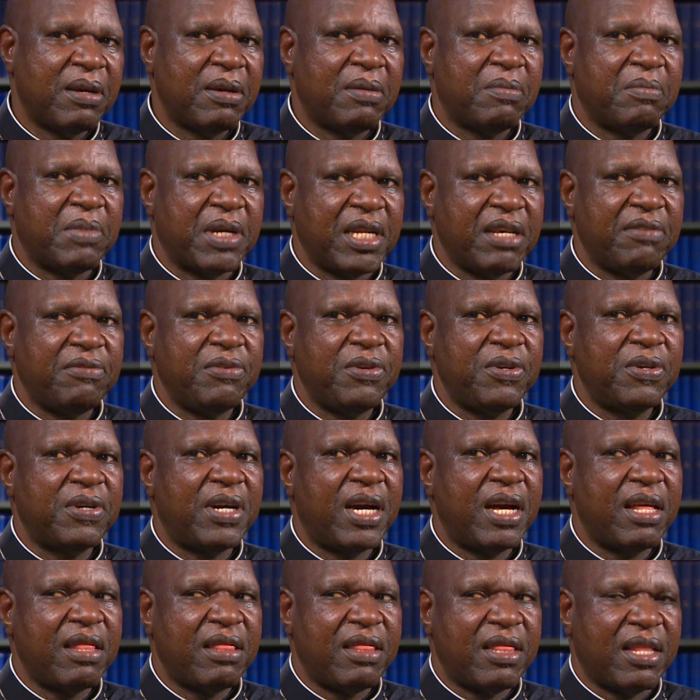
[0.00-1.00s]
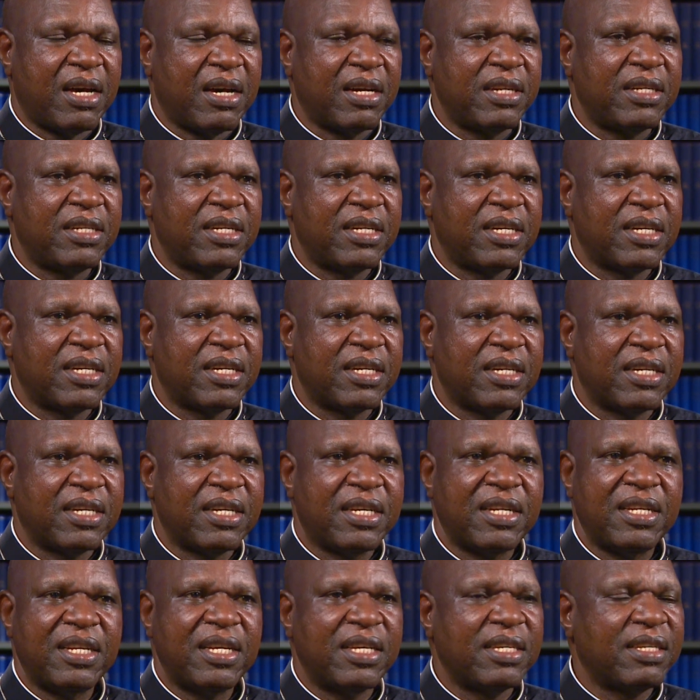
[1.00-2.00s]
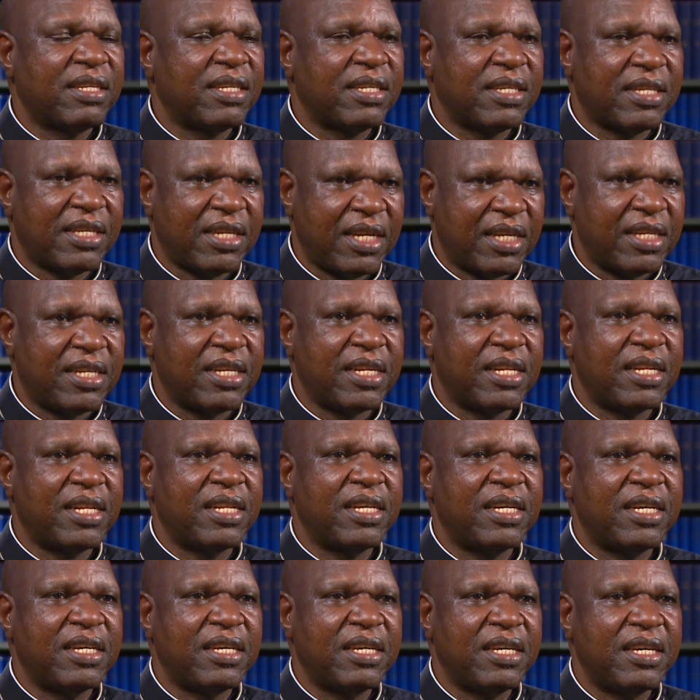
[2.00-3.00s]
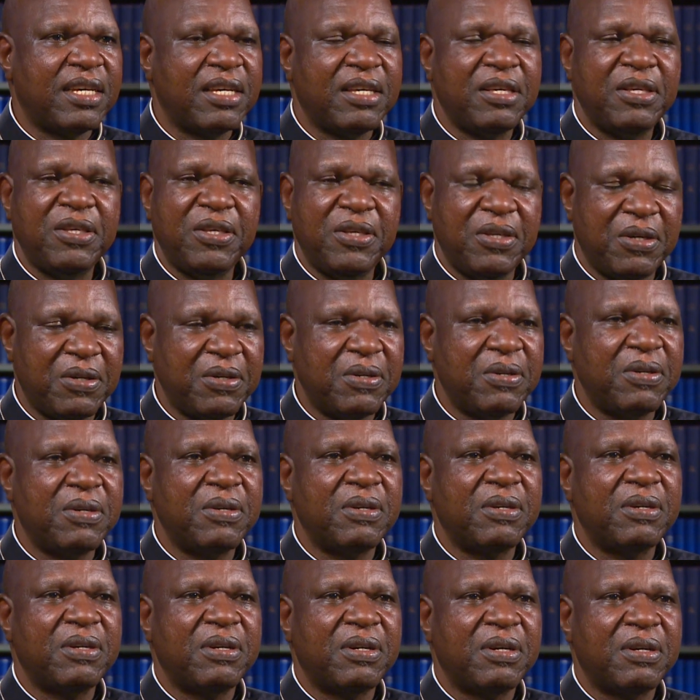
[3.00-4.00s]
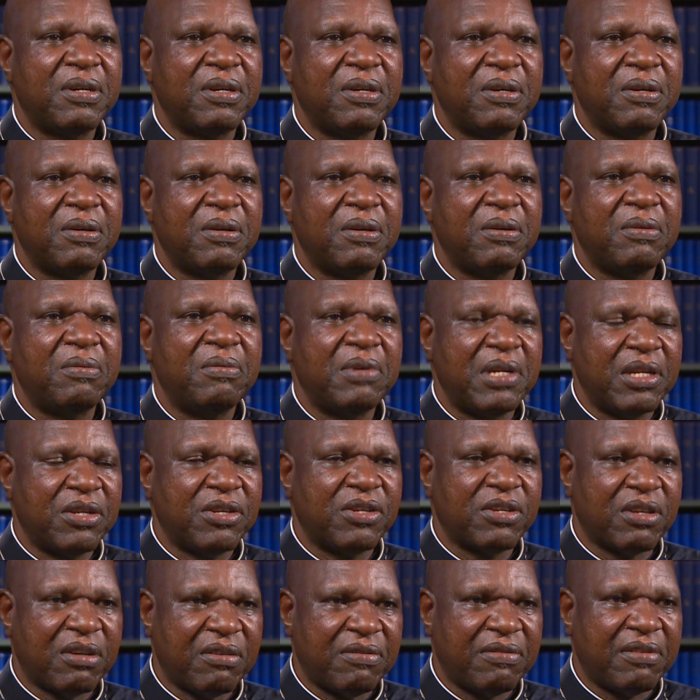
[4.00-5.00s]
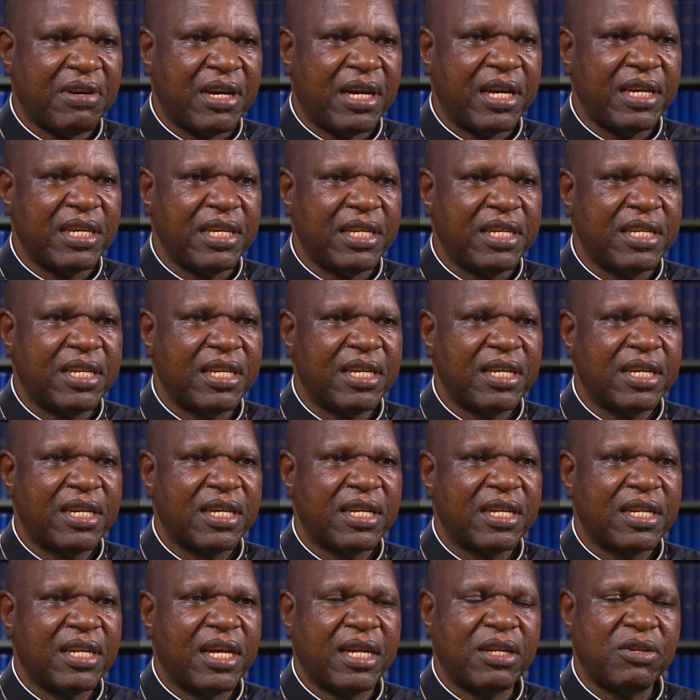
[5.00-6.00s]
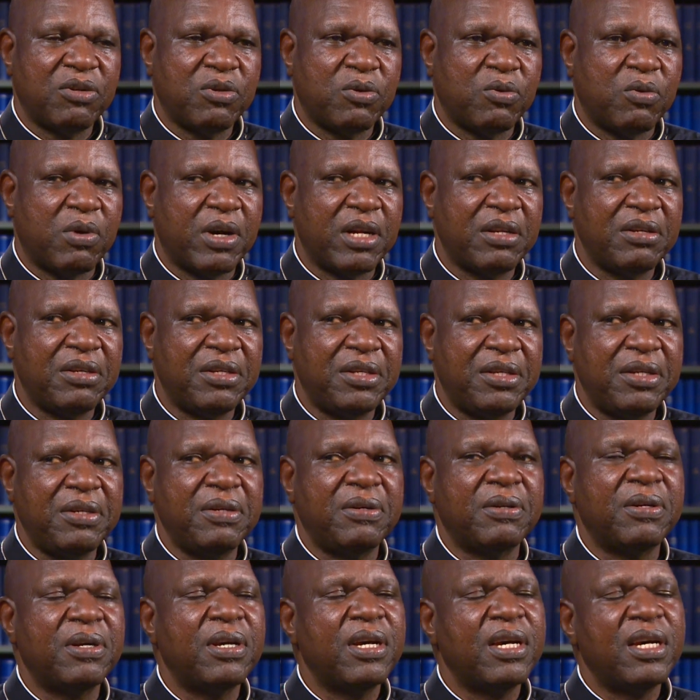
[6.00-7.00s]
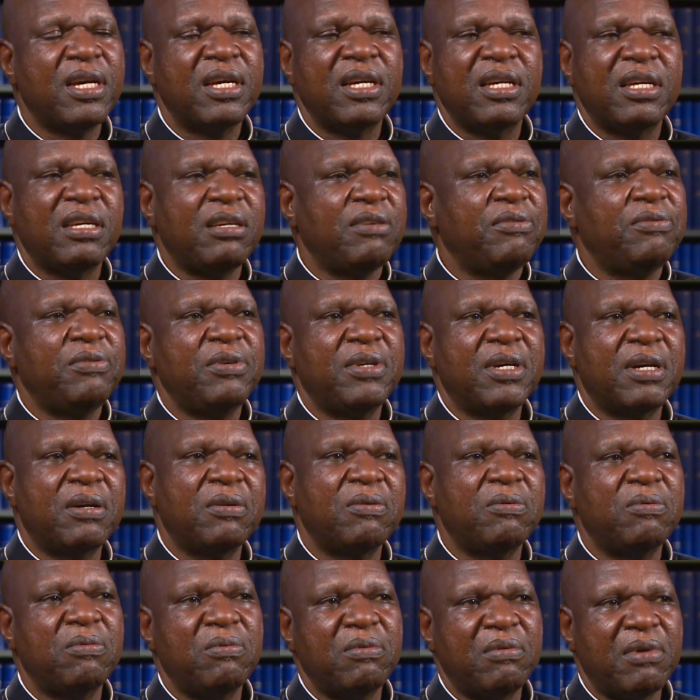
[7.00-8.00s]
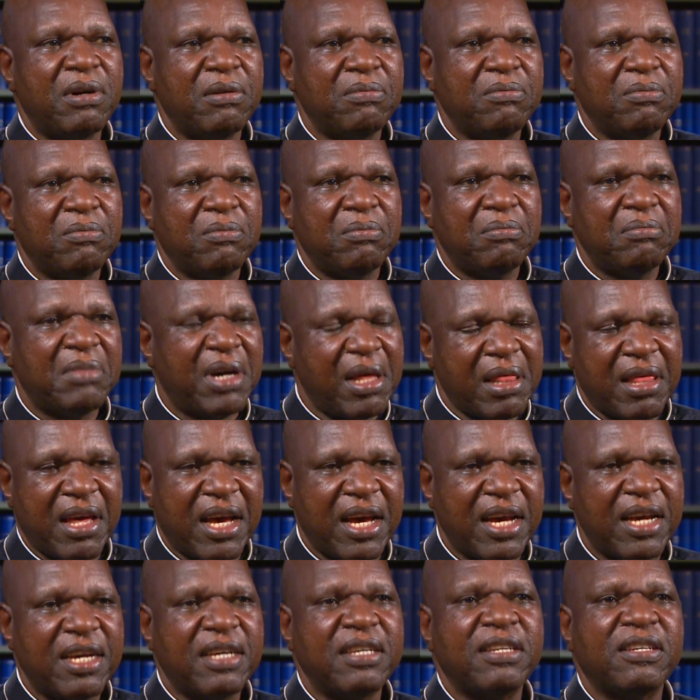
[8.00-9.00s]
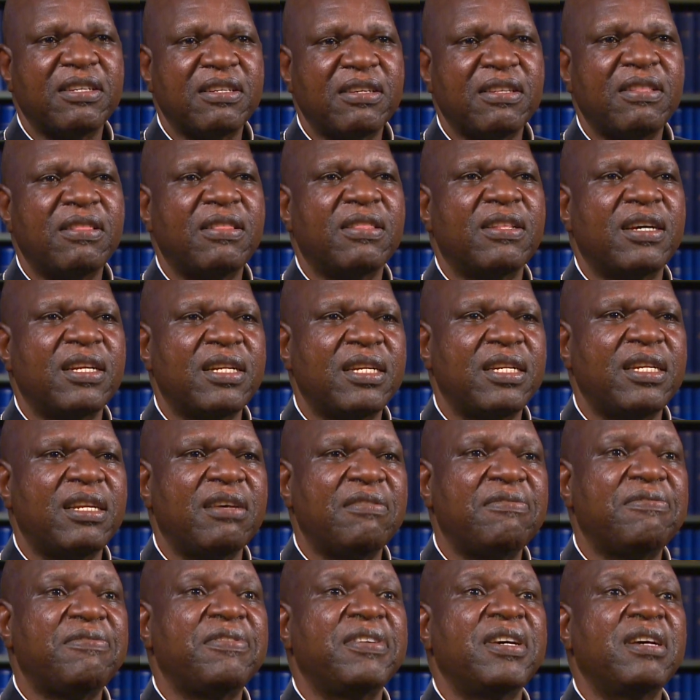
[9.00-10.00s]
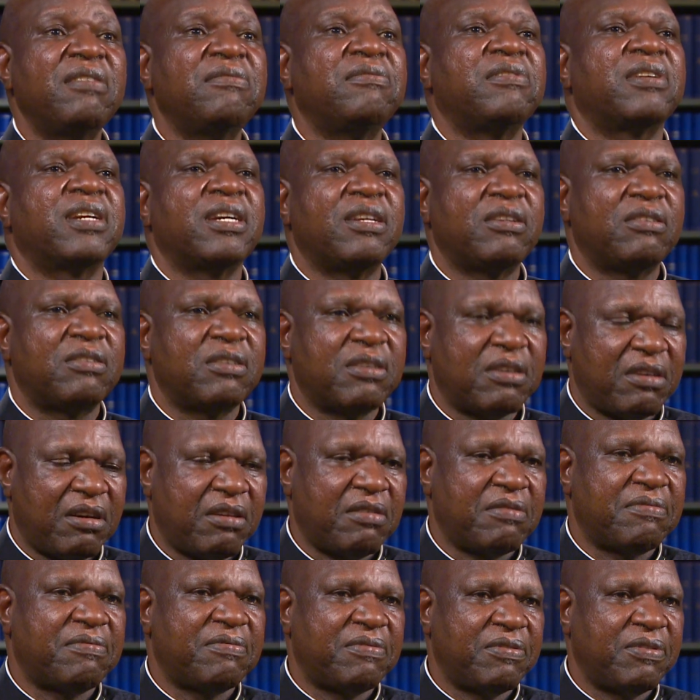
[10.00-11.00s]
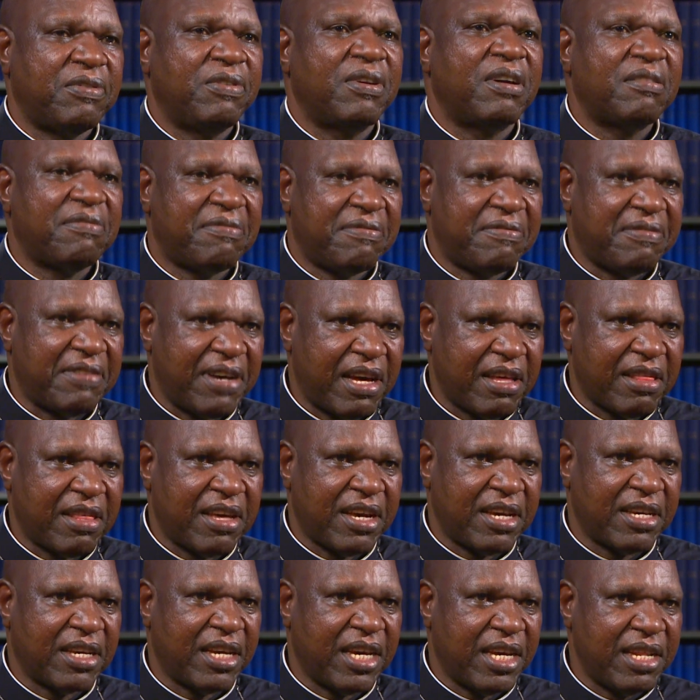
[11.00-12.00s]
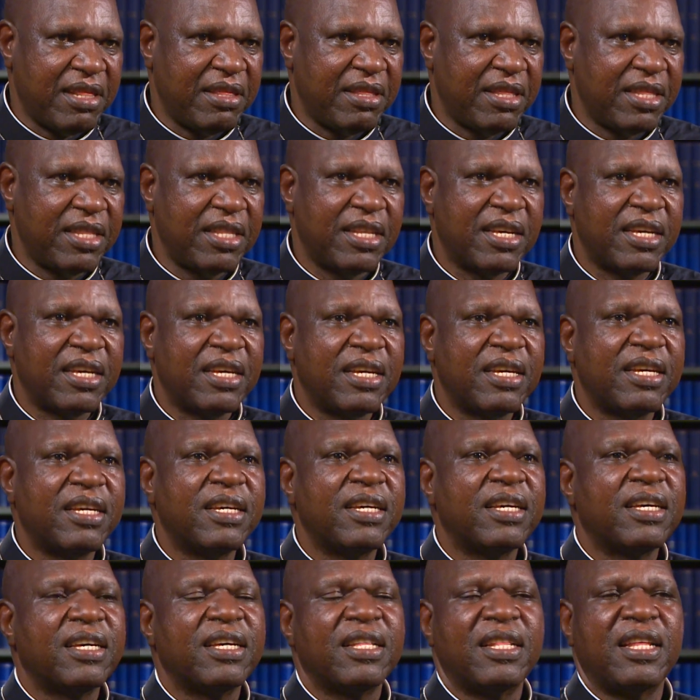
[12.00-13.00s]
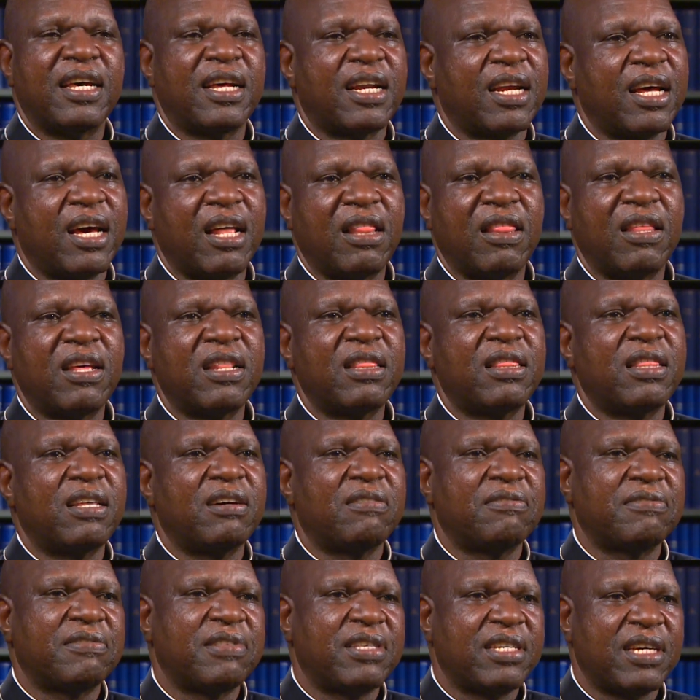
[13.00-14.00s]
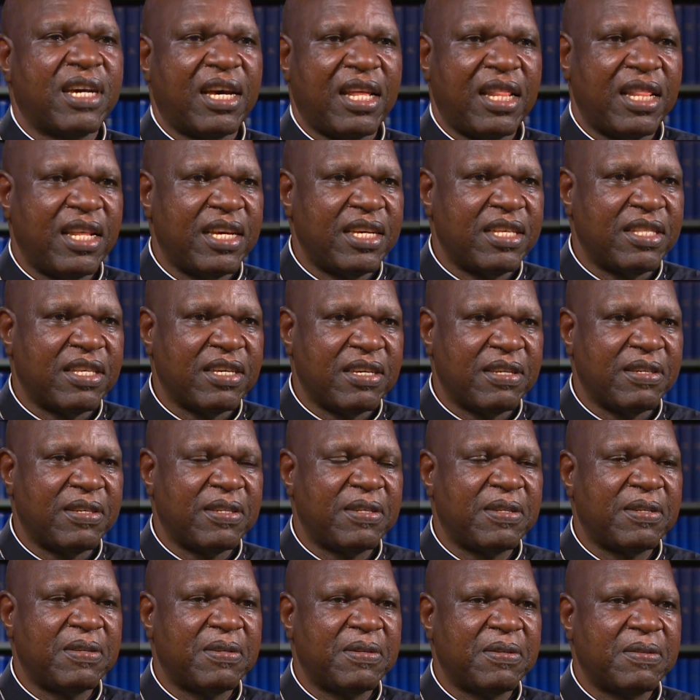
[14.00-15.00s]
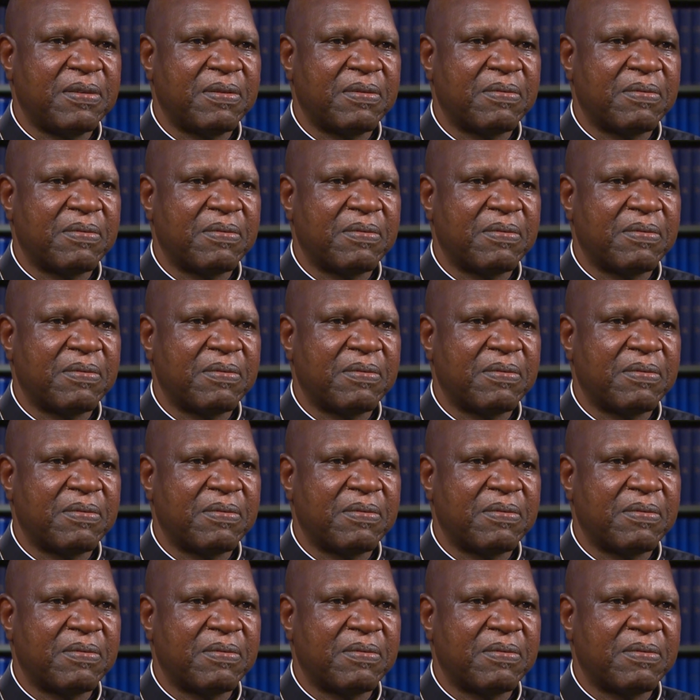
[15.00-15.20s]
But if you are not, then certainly you will suffer it. That is 1. 2, if your mother is not the favorite of your father again, there are a lot of challenges.